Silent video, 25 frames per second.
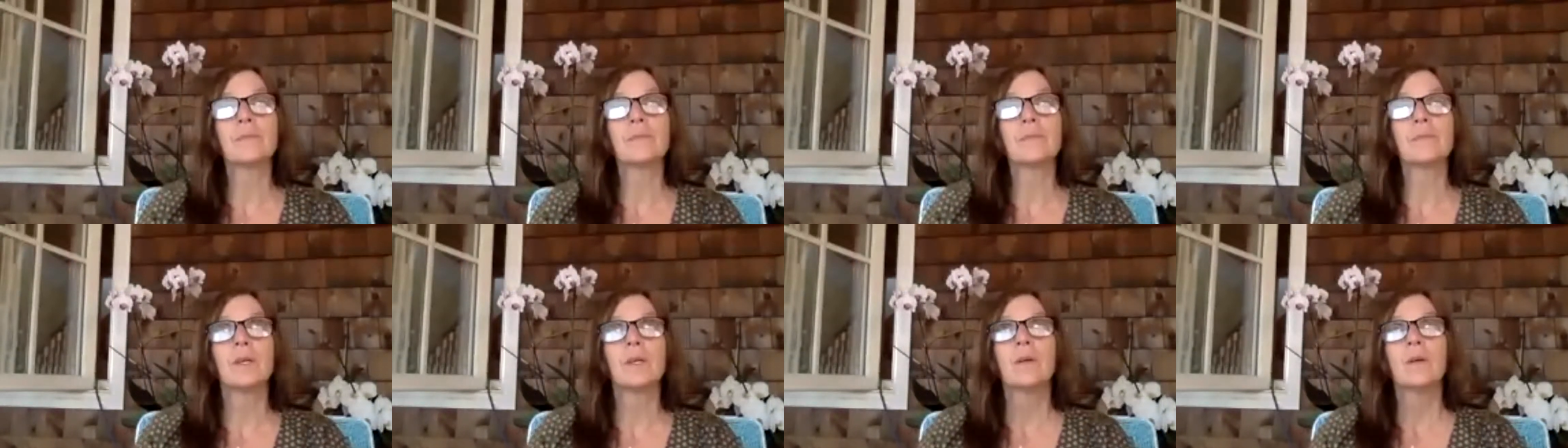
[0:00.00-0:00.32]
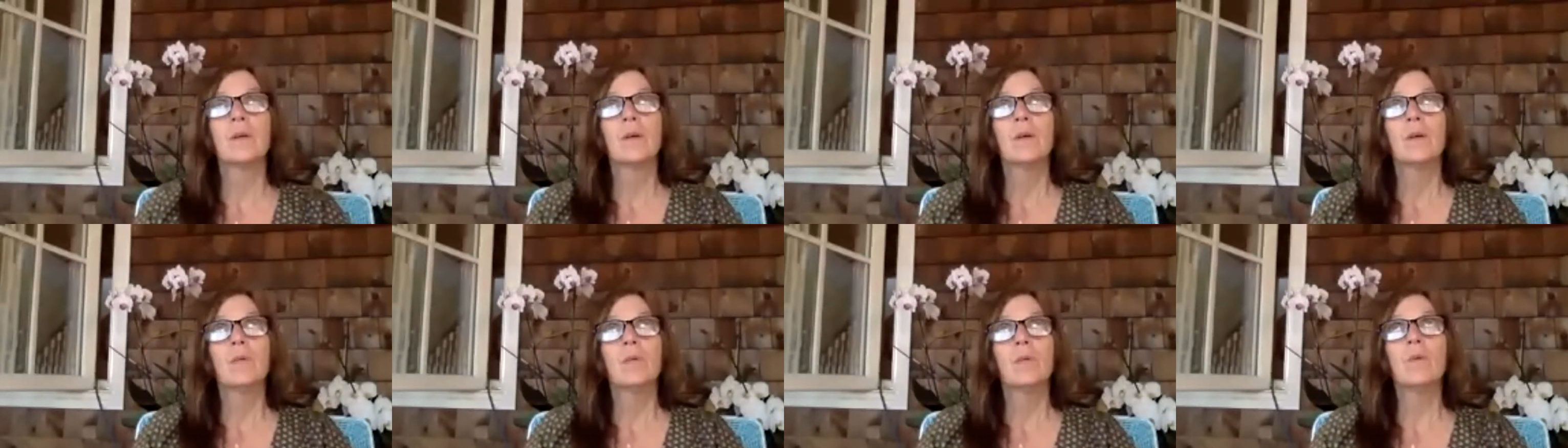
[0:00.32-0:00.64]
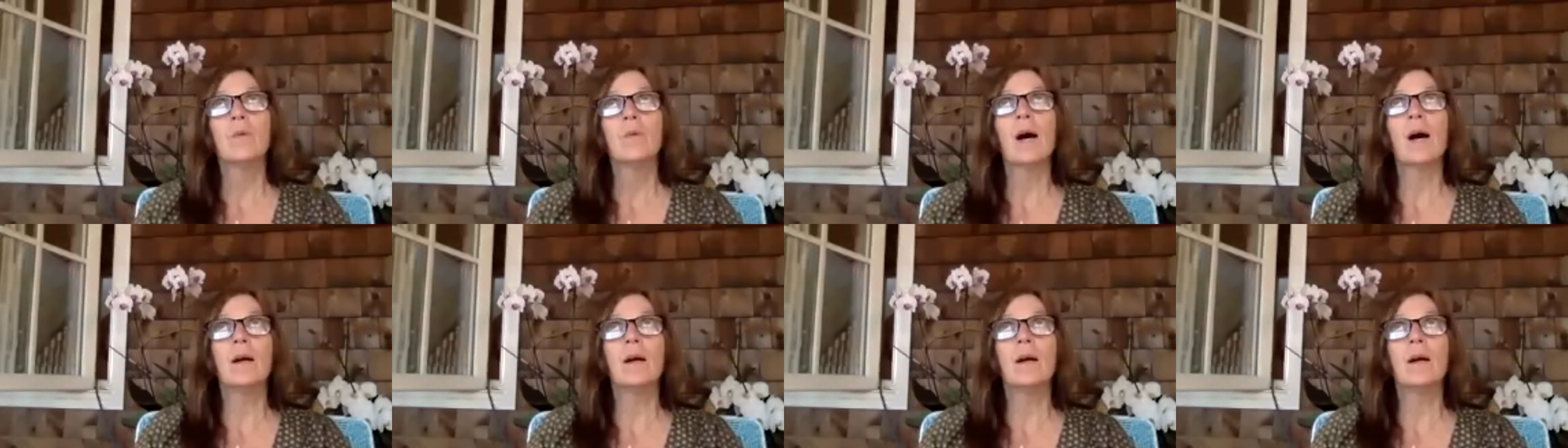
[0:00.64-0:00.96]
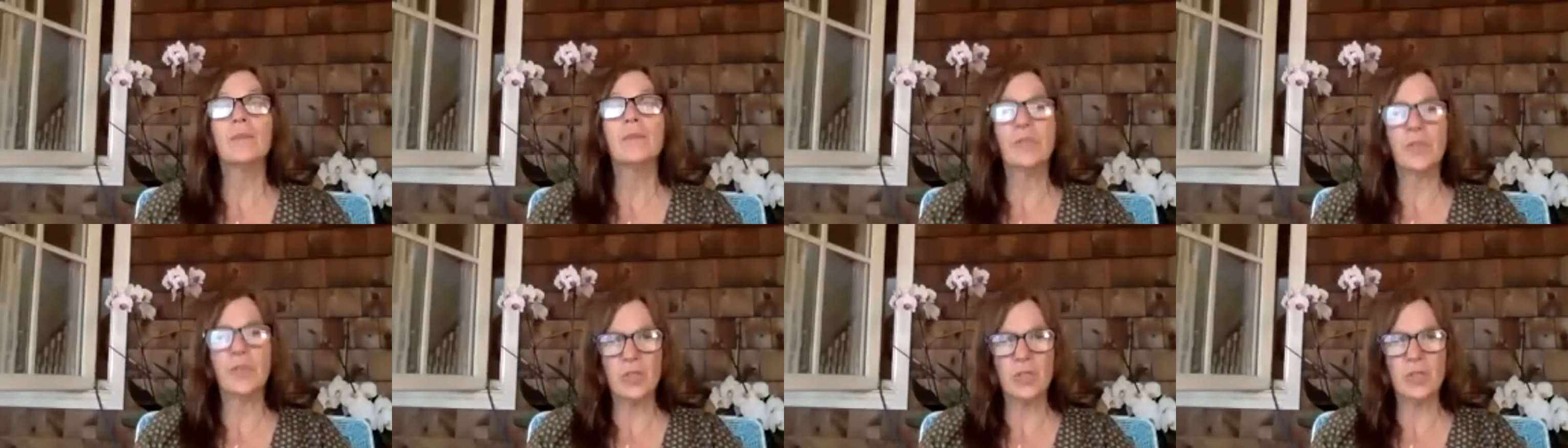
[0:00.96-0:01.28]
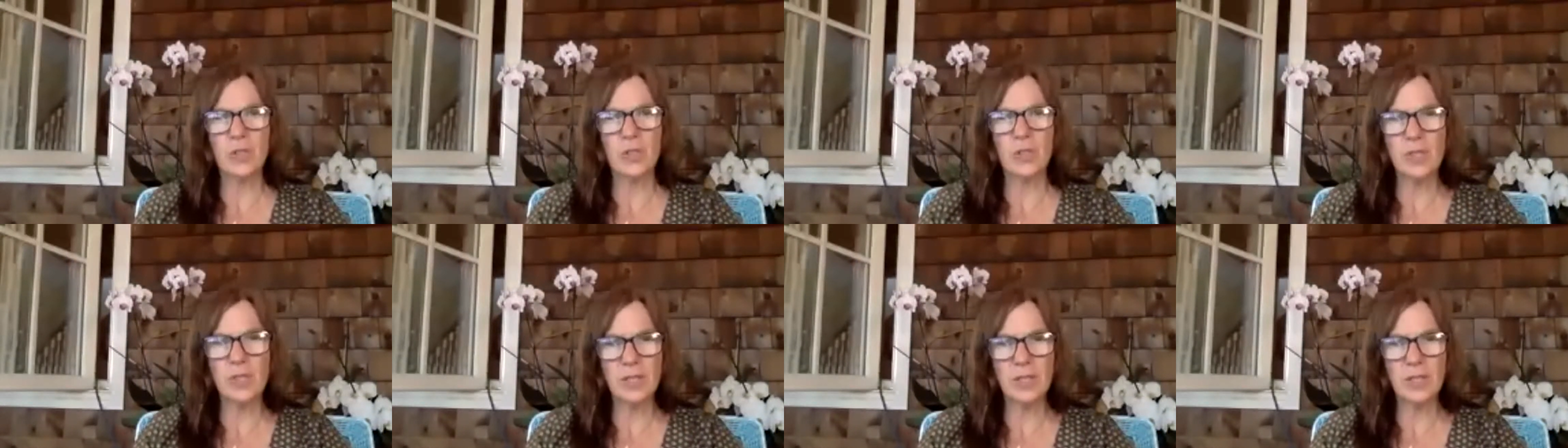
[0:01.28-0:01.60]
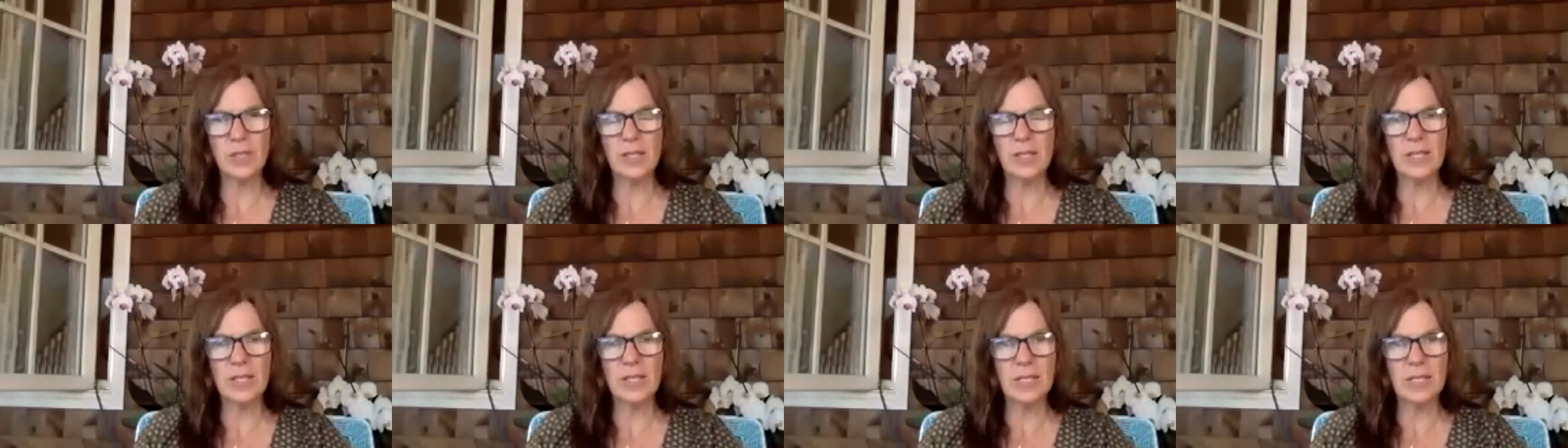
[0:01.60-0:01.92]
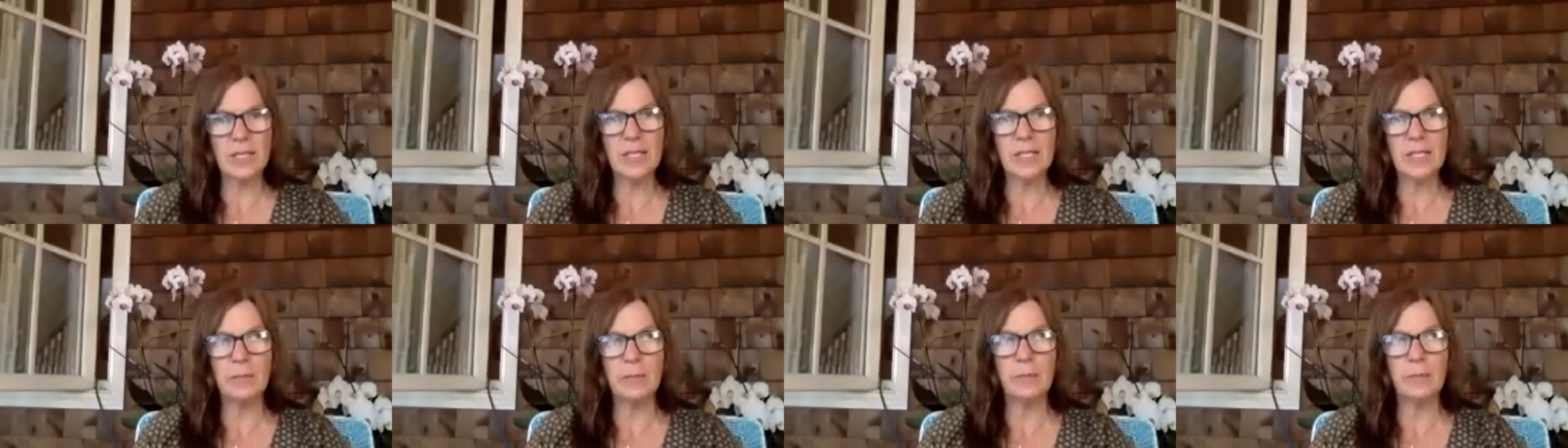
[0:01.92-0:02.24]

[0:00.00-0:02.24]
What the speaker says: Well, if they're using the Yeasty